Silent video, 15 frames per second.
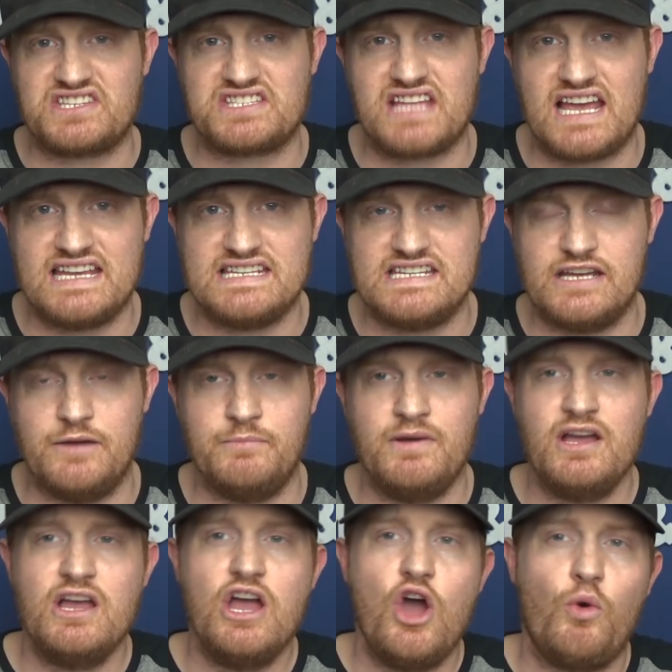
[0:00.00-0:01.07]
the stadium
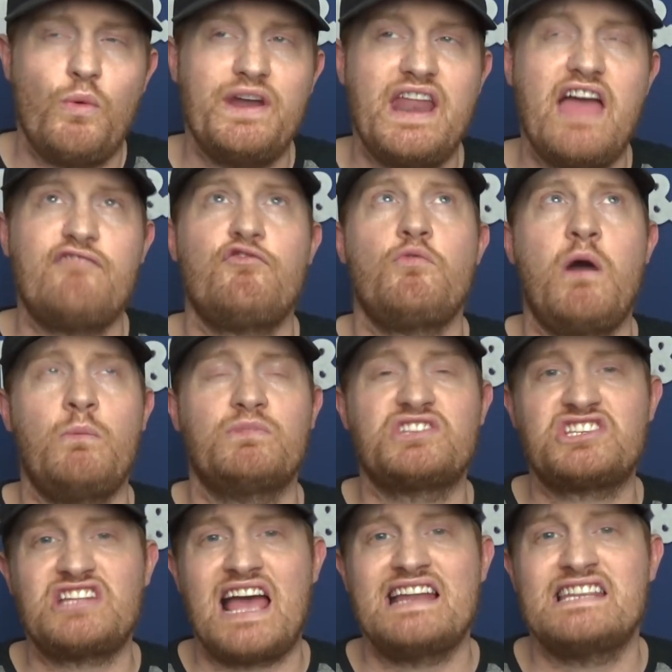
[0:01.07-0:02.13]
when everyone
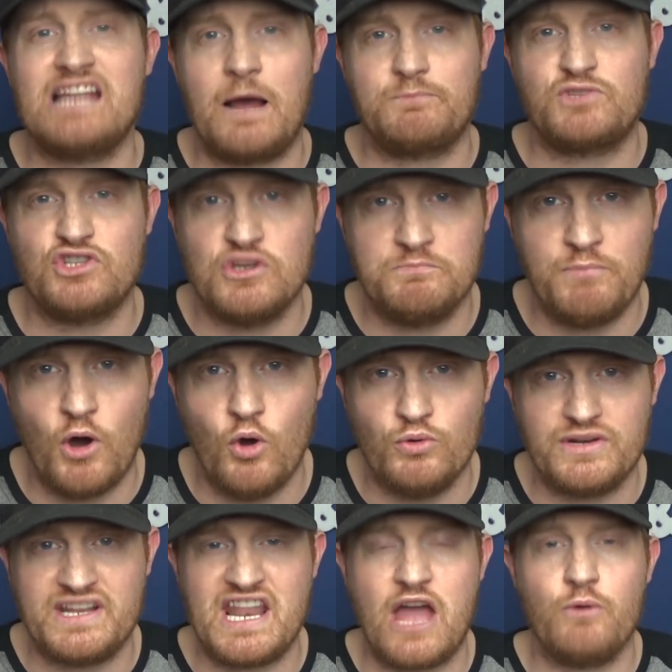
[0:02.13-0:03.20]
was standing up to the
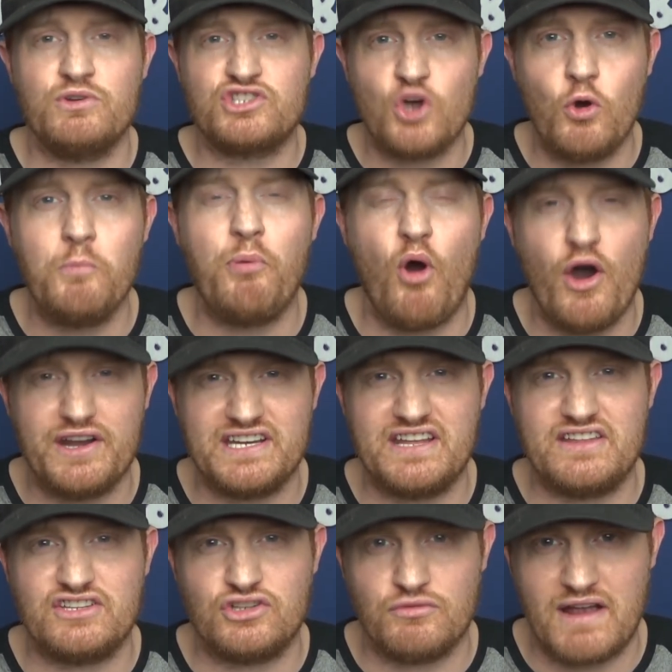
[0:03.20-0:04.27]
board and they was all pointing
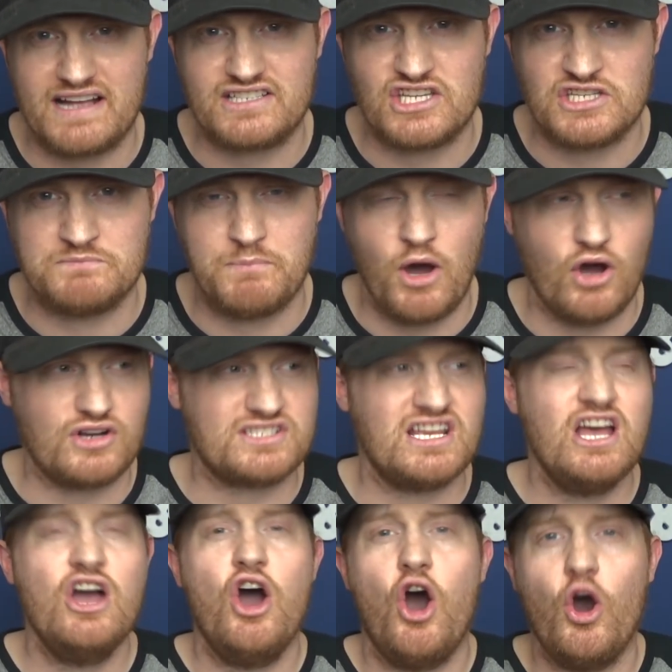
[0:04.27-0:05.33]
at the director's box,
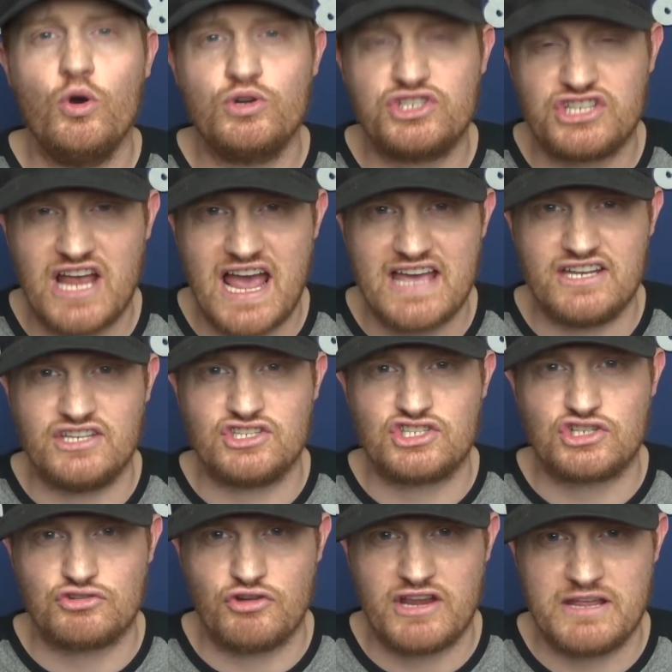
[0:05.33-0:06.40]
all shouting and
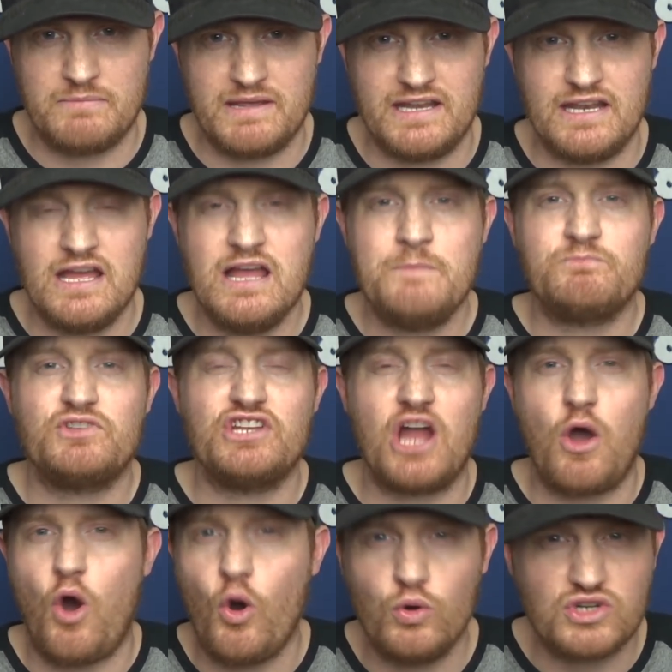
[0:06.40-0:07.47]
screaming, you
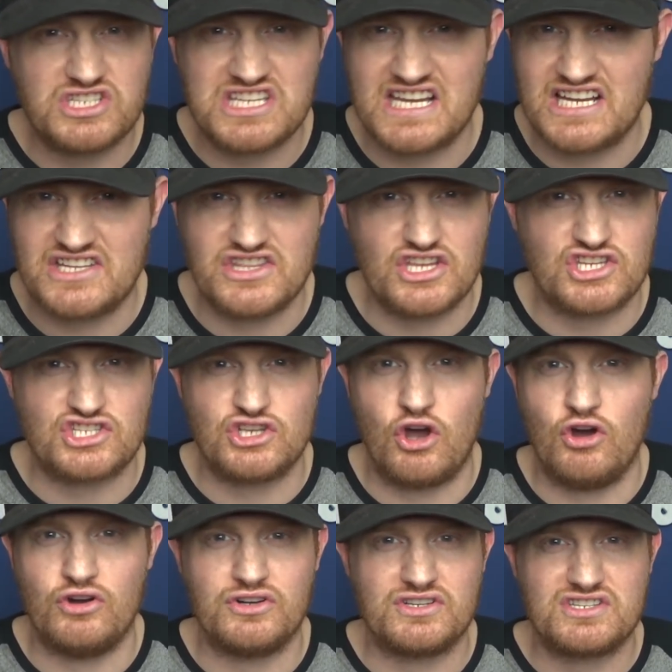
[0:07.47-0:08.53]
know, all singing the
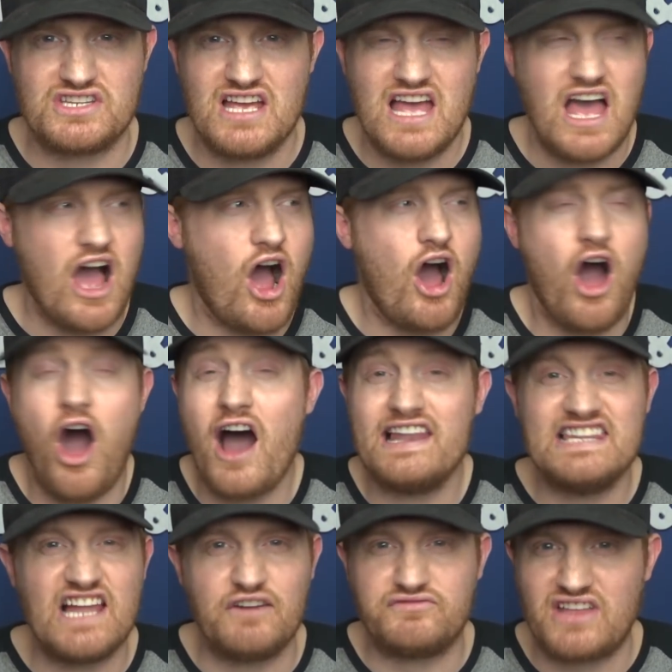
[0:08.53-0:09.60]
songs. I
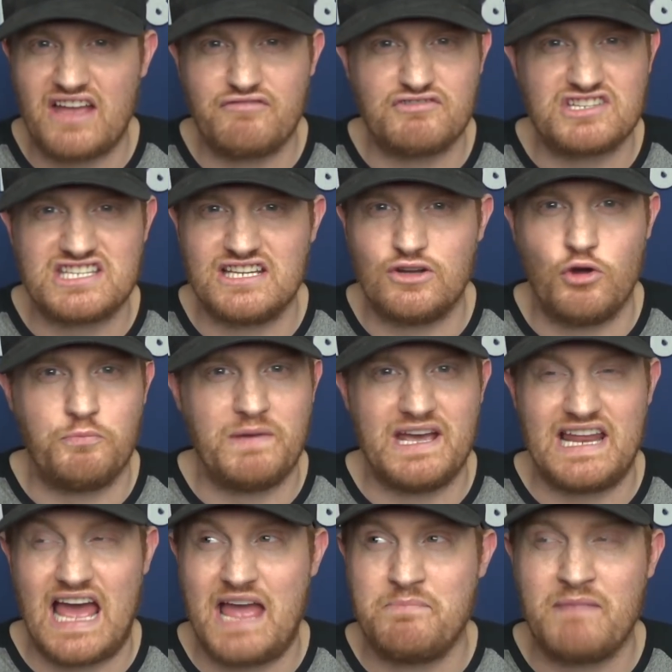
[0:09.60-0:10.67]
loved every single bit
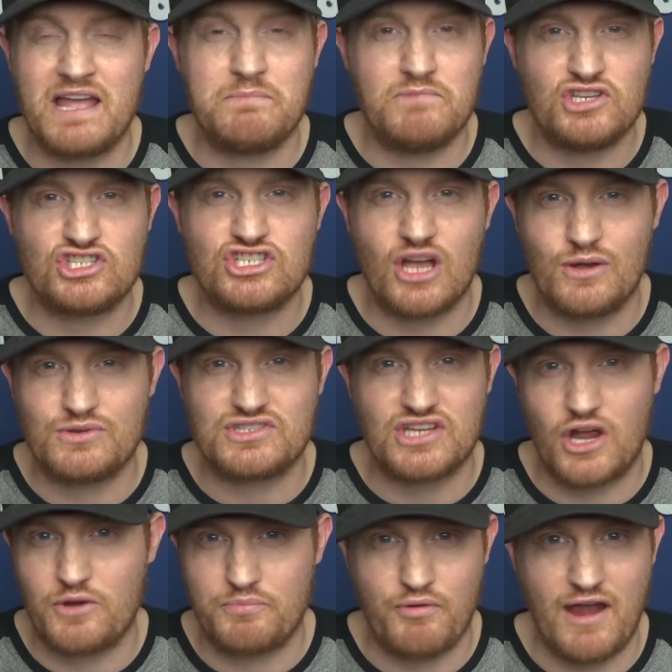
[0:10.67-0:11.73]
of that. It made me so,
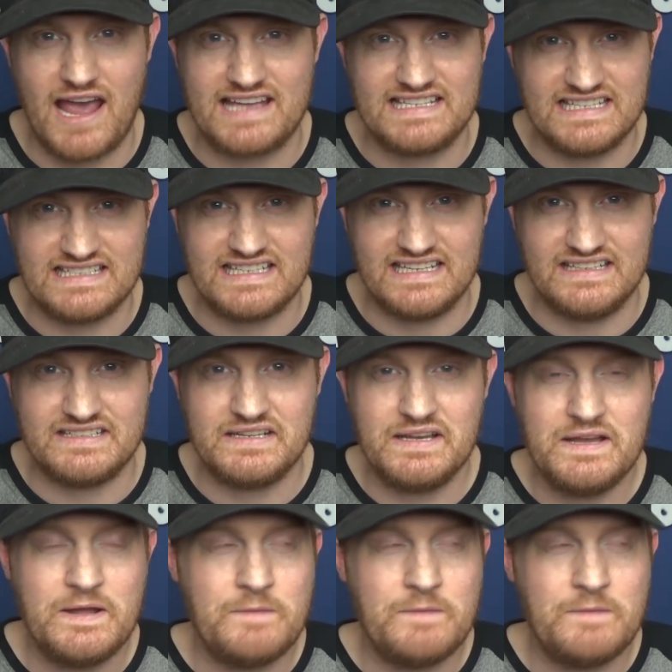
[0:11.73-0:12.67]
so proud, it did.